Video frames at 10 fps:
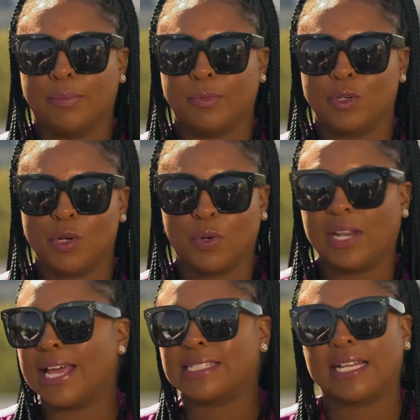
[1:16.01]
you know,
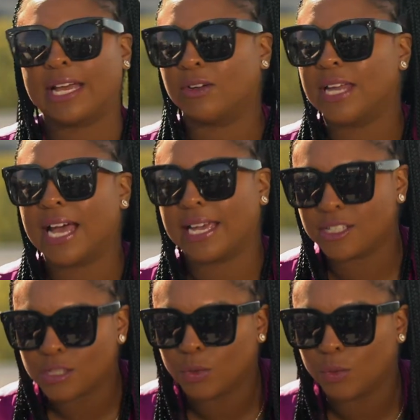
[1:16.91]
class clown in high
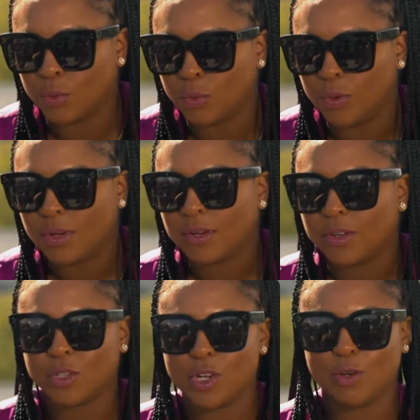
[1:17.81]
school,
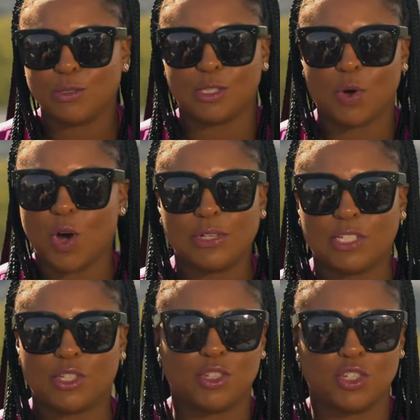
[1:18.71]
you know, so
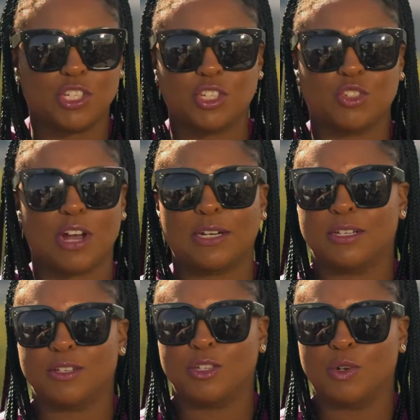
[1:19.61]
always just
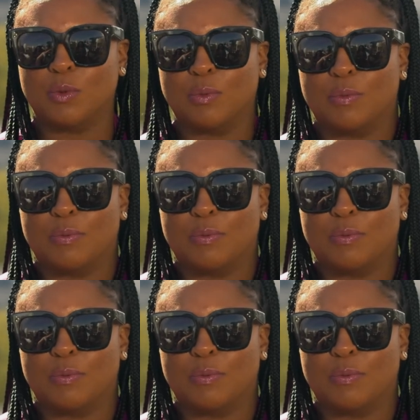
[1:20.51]
trying to, you know,